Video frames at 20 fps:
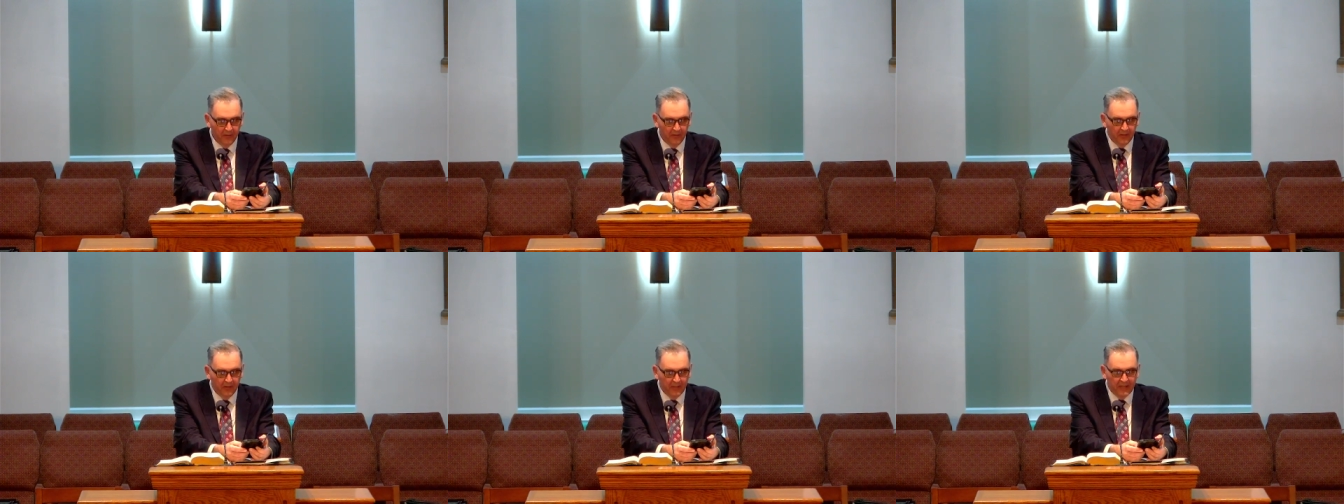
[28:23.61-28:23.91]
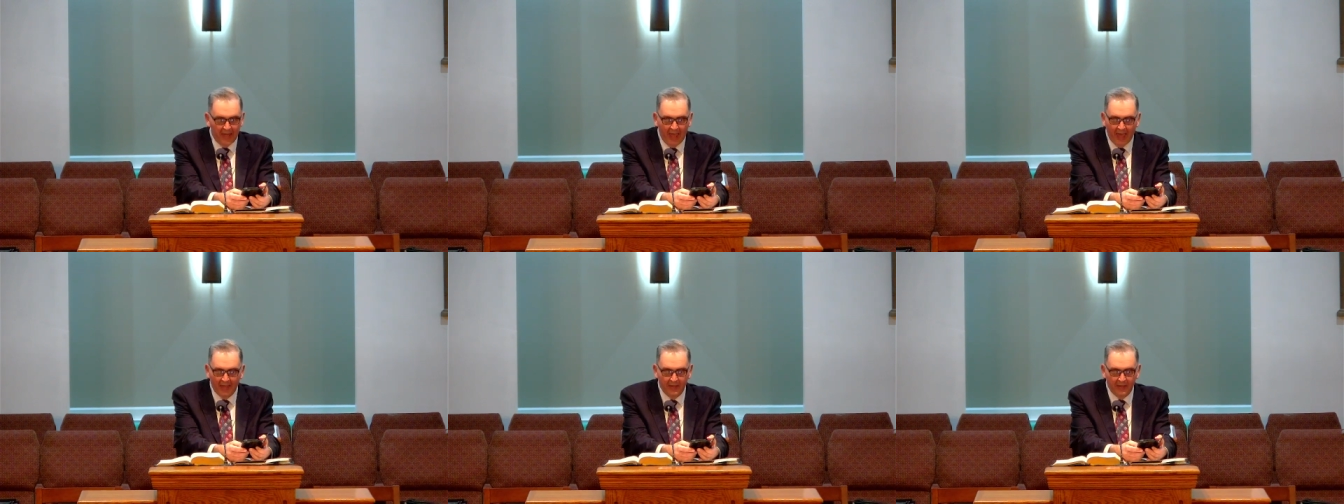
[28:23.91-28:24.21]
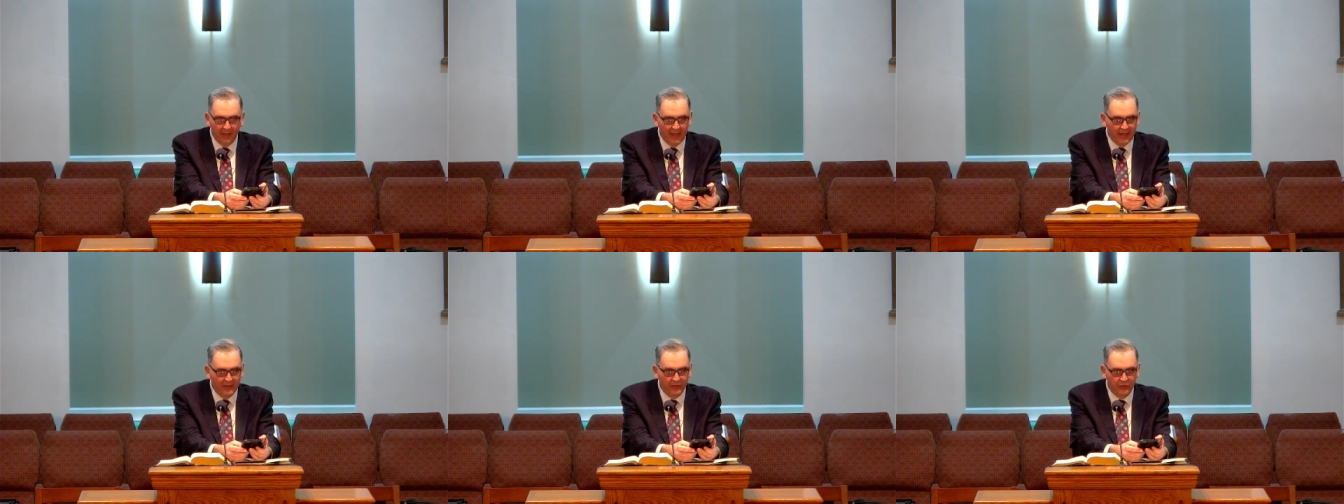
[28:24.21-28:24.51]
He had an
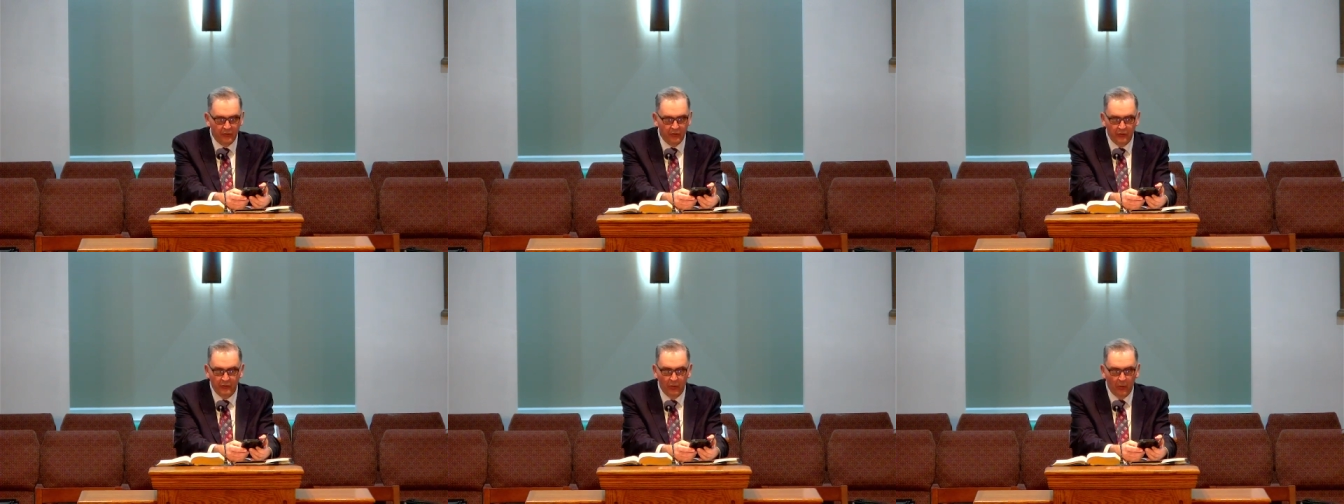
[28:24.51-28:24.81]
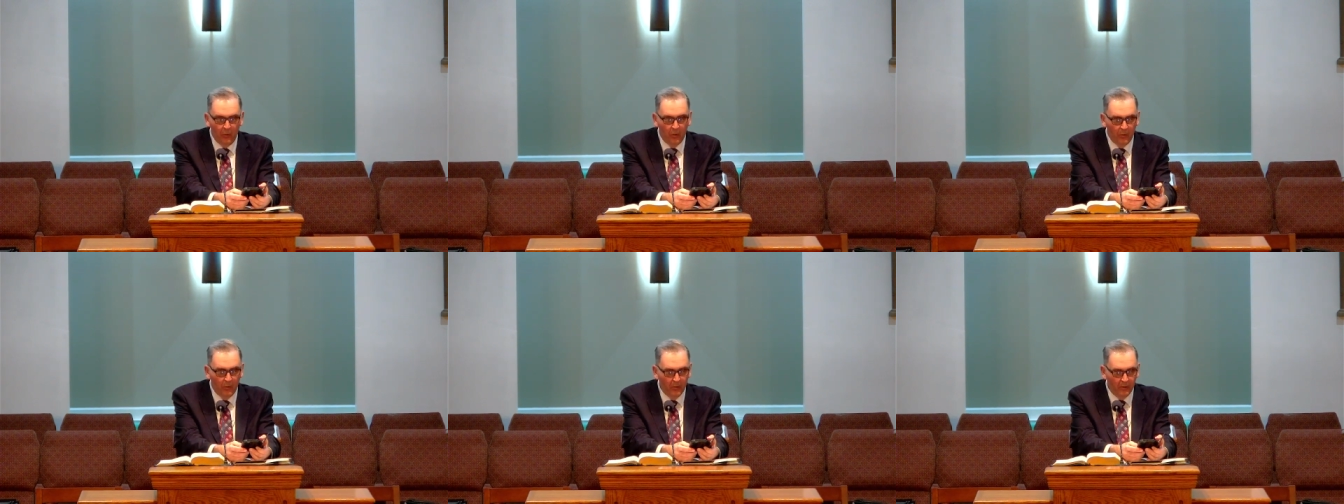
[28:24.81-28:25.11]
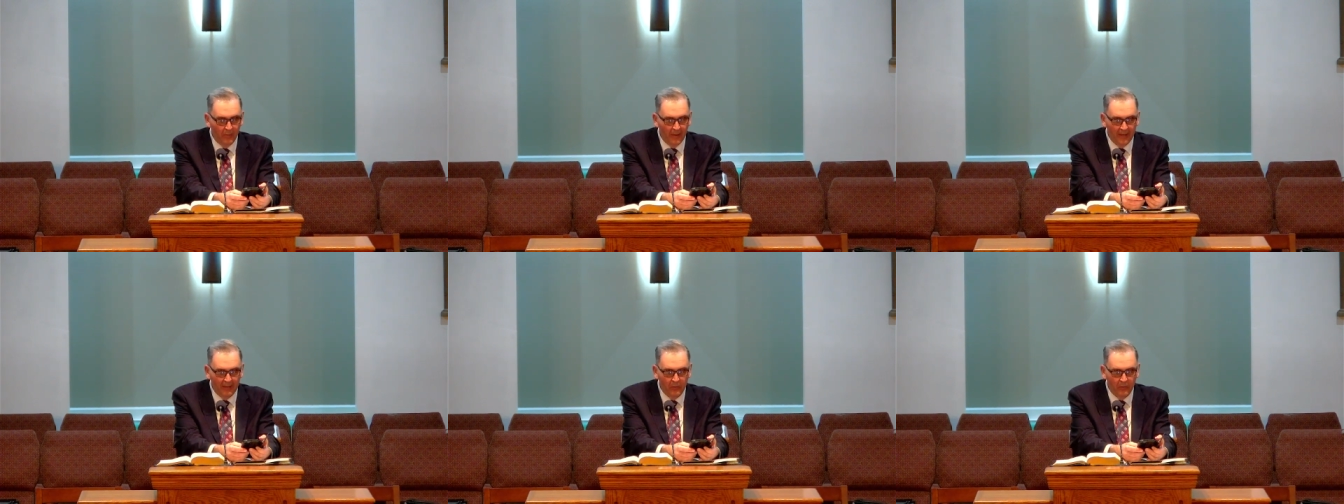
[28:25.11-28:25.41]
answer to all of
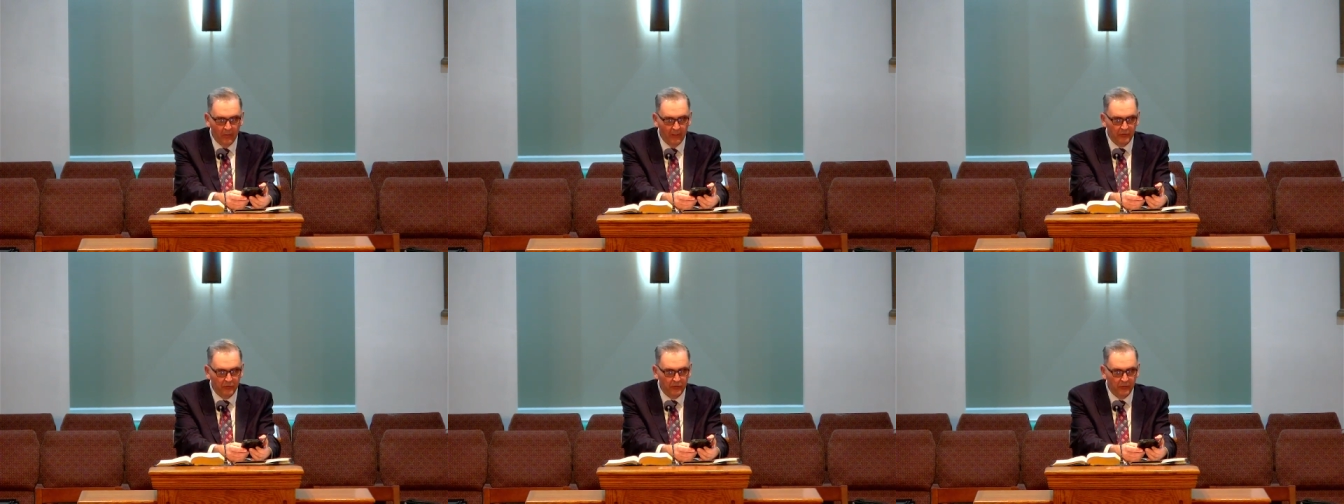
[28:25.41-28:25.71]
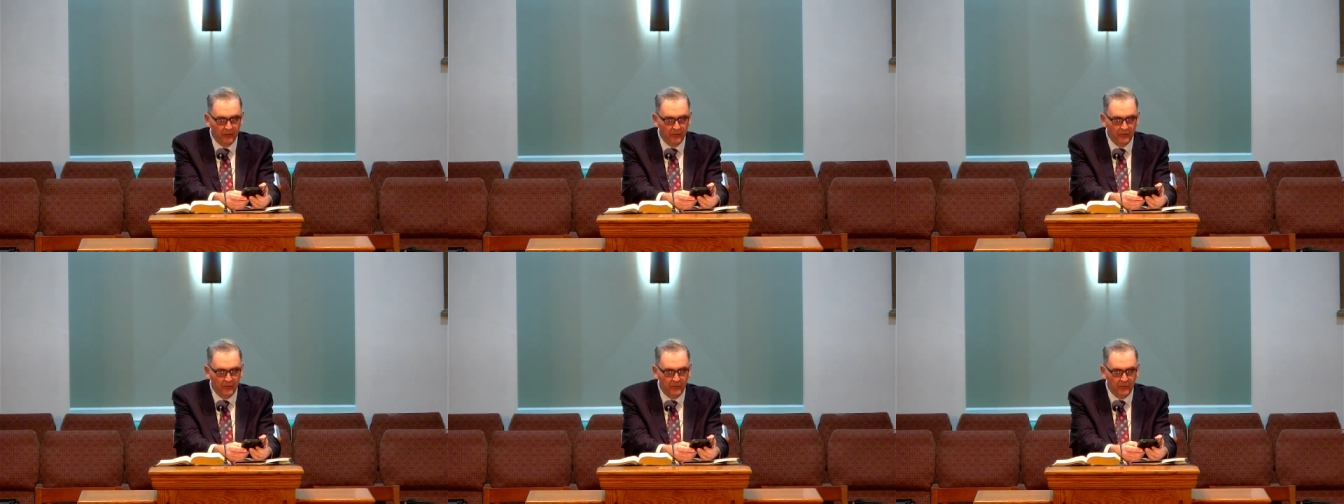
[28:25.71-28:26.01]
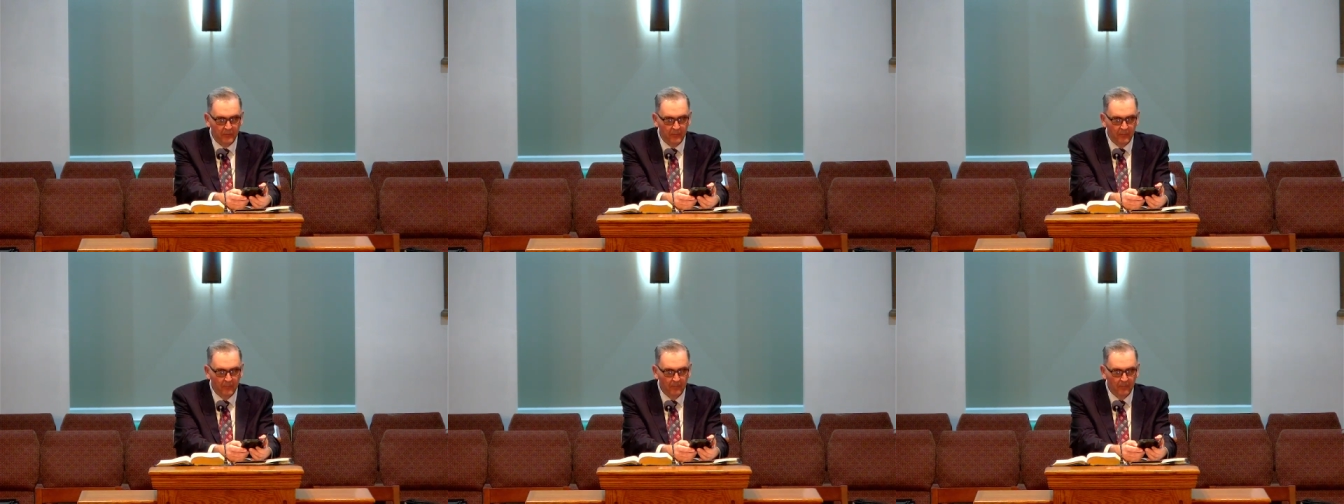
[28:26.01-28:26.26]
my questions.